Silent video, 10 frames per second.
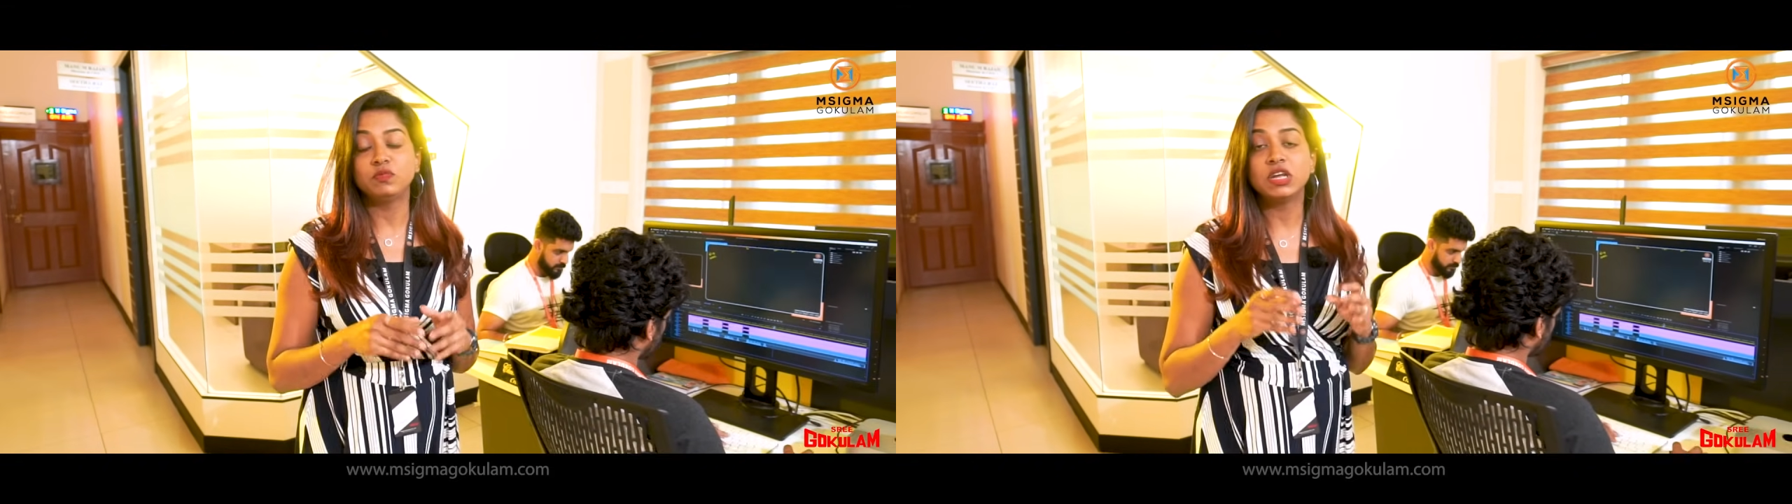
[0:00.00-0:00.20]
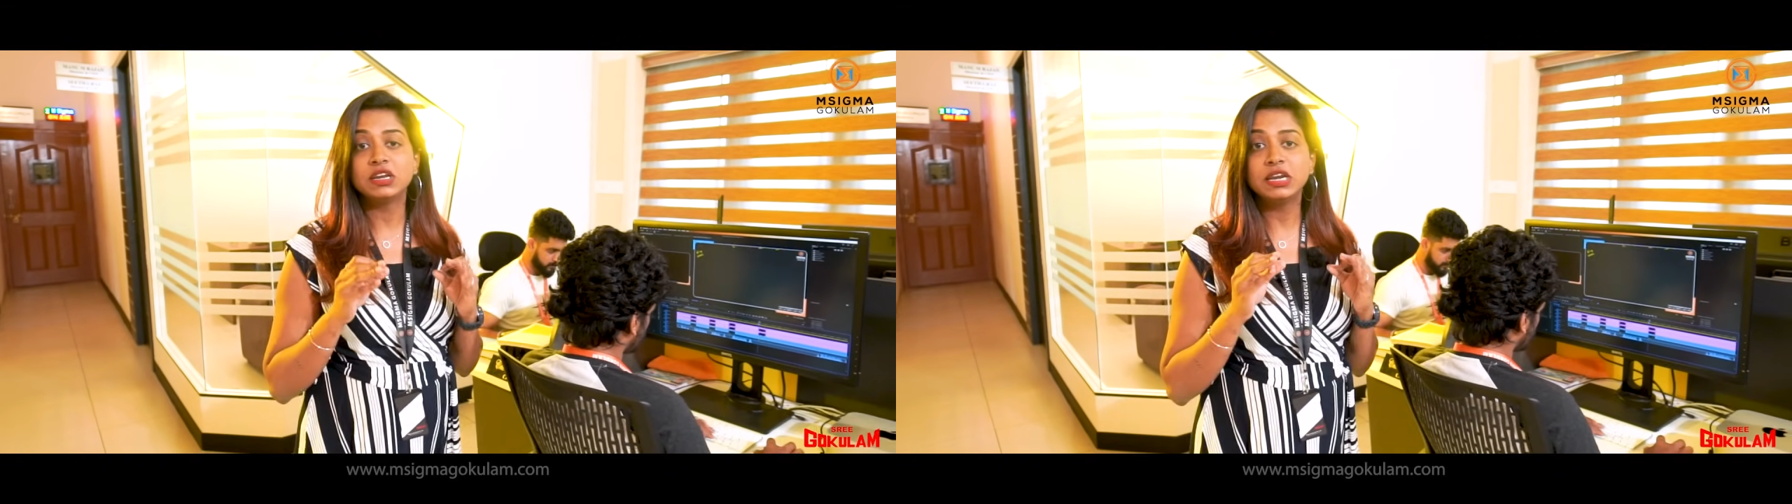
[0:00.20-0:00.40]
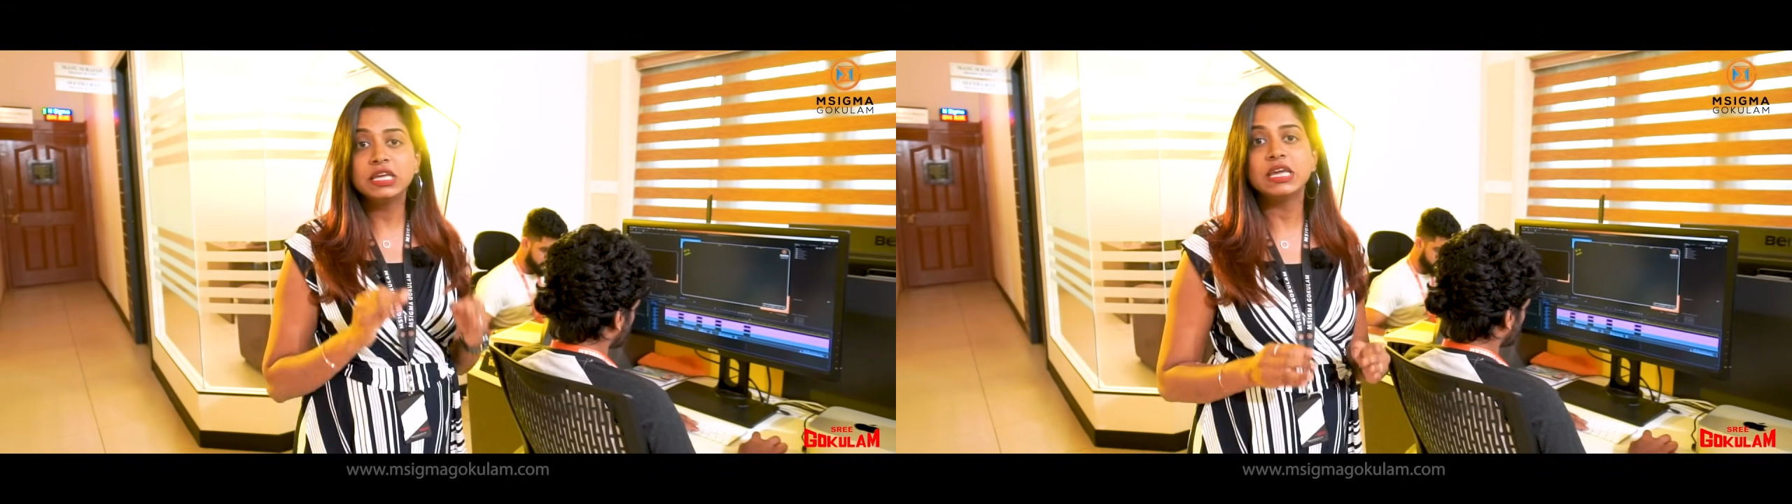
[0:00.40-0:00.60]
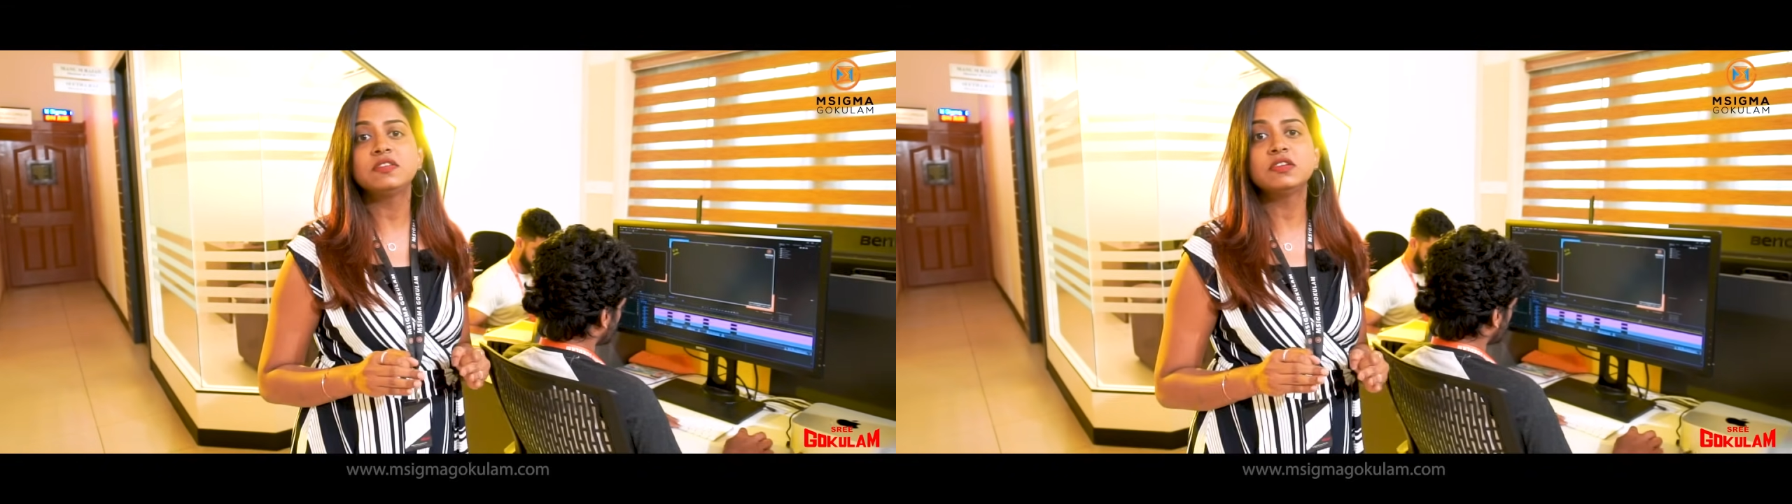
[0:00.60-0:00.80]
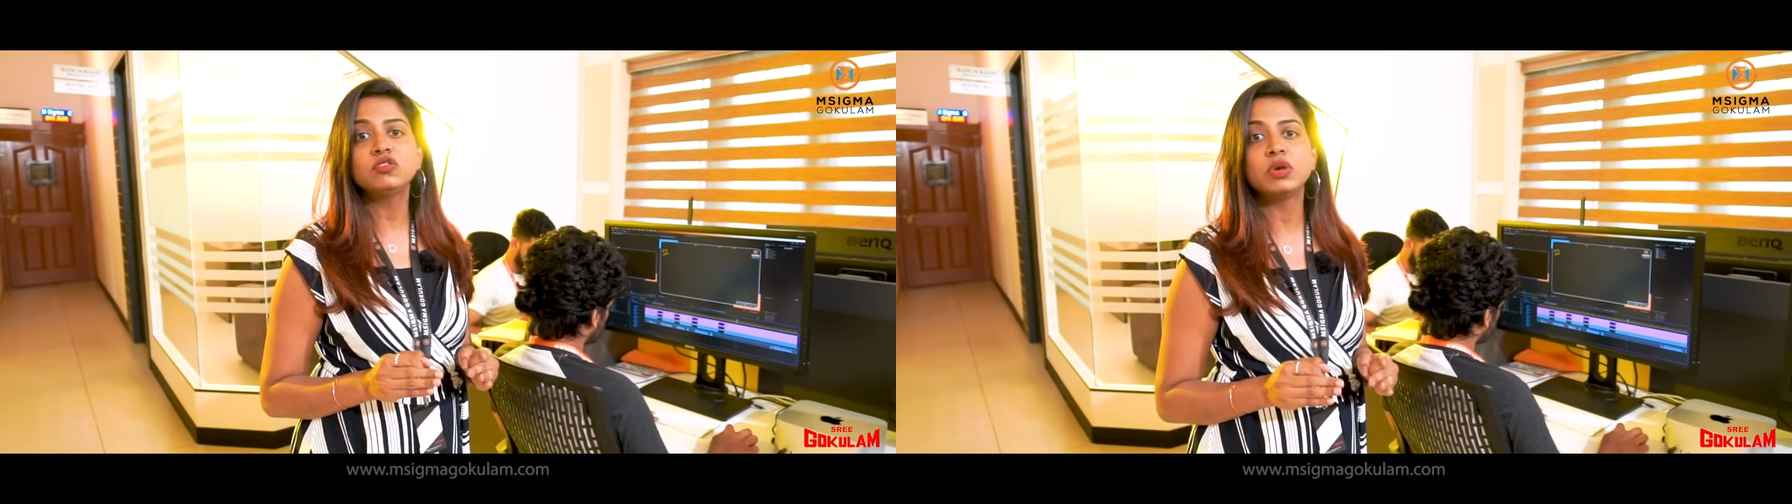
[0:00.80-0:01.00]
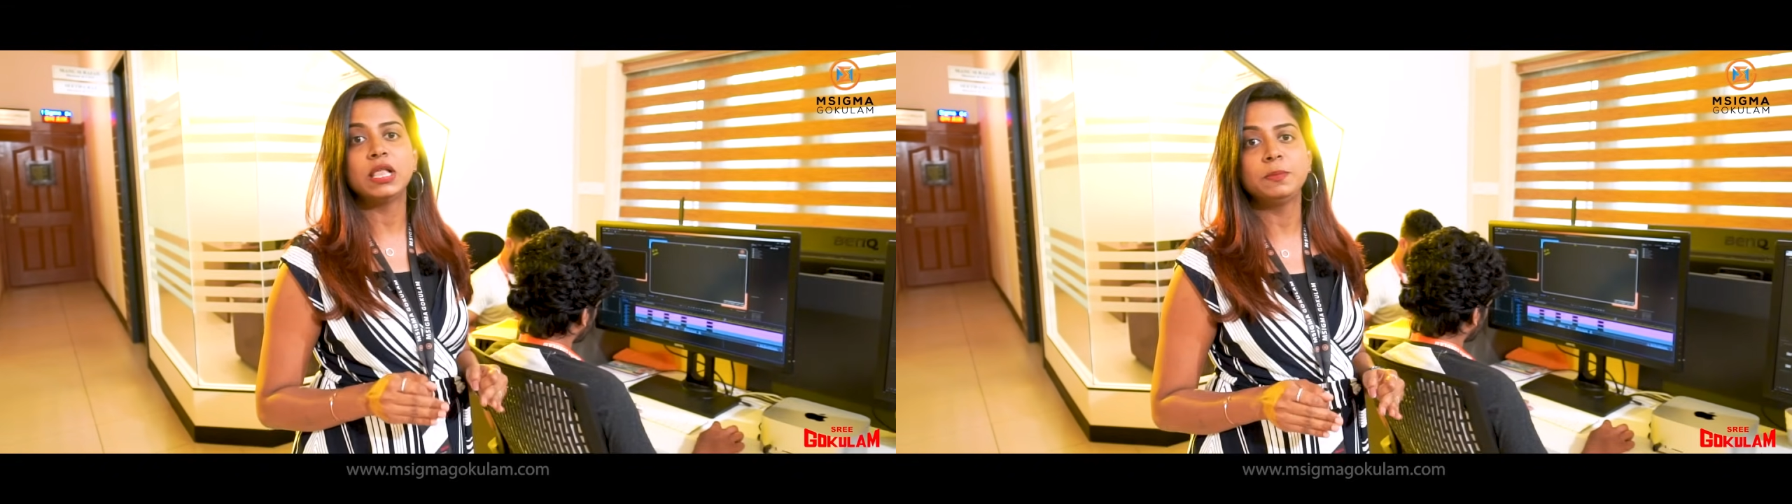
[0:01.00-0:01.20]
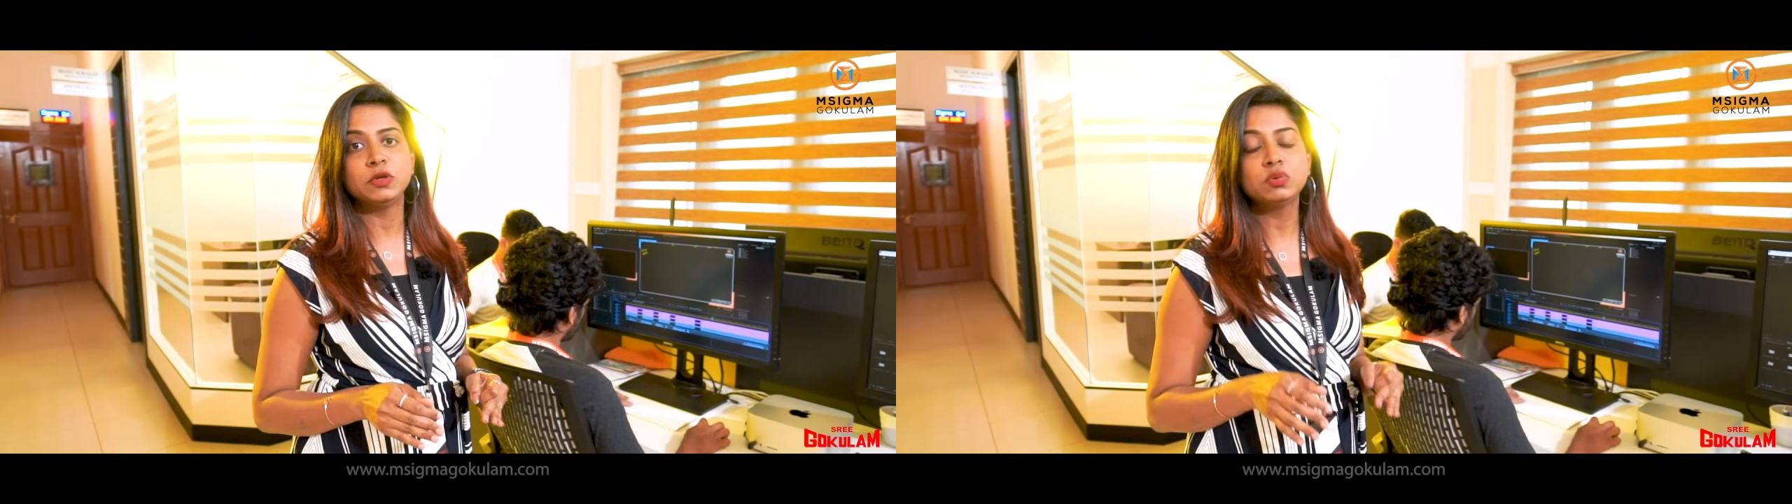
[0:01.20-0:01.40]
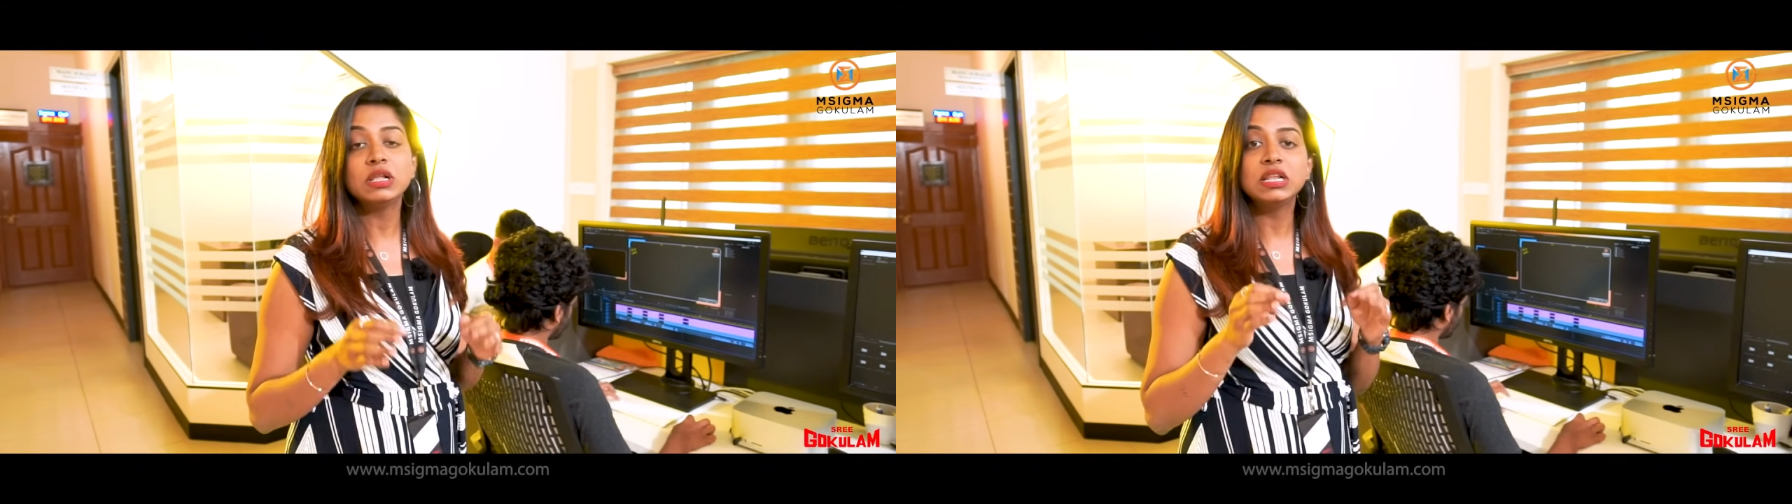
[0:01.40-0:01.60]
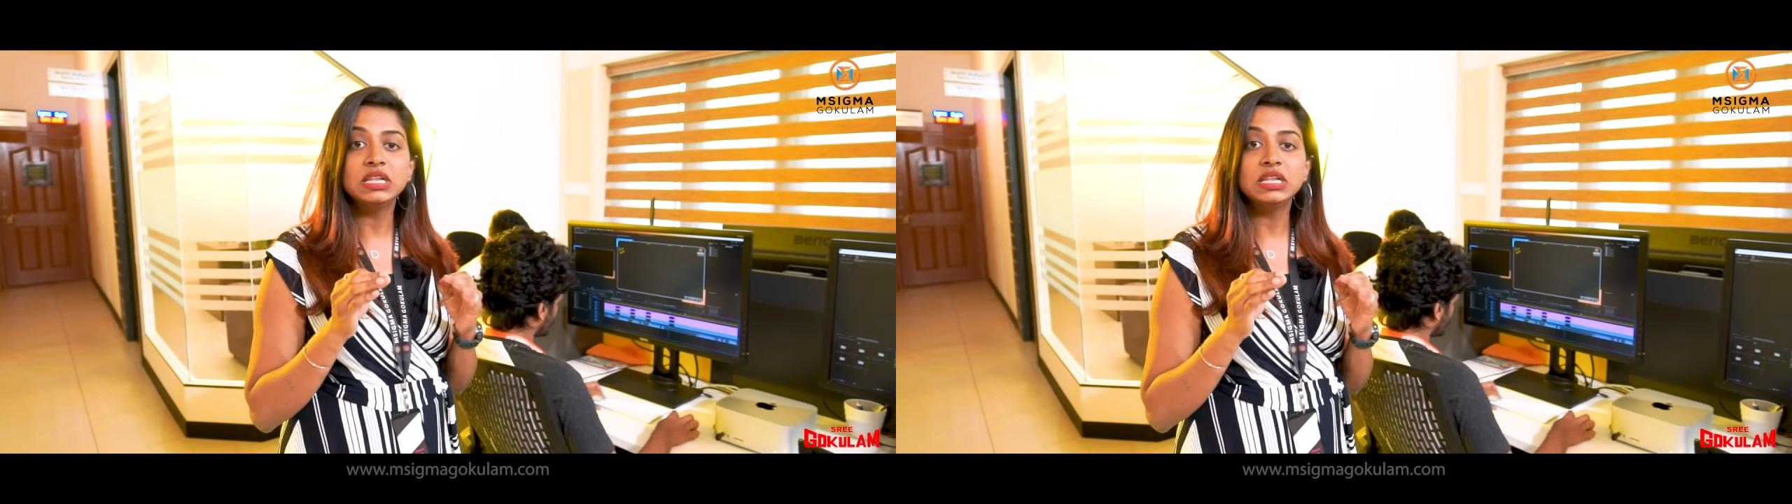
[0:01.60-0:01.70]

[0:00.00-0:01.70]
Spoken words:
we are dedicated to help you